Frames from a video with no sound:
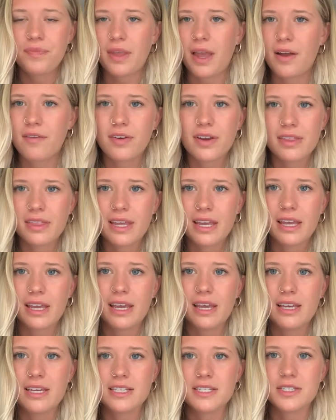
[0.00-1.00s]
everything
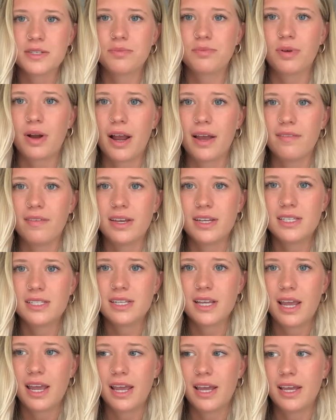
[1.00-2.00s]
is private
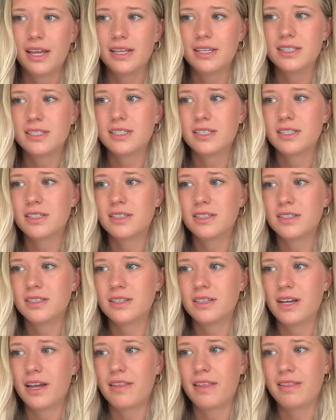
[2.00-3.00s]
and
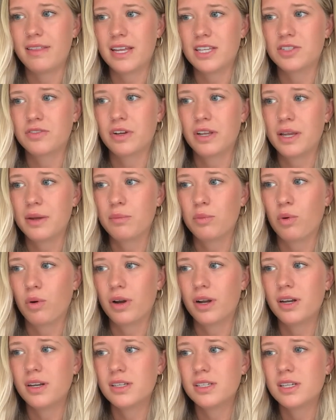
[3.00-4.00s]
i think that's really
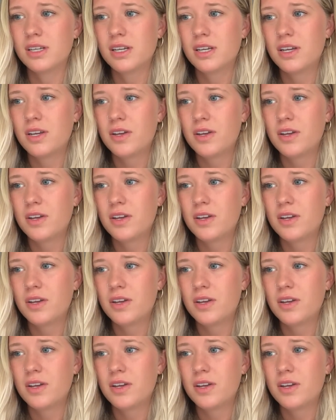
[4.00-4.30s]
important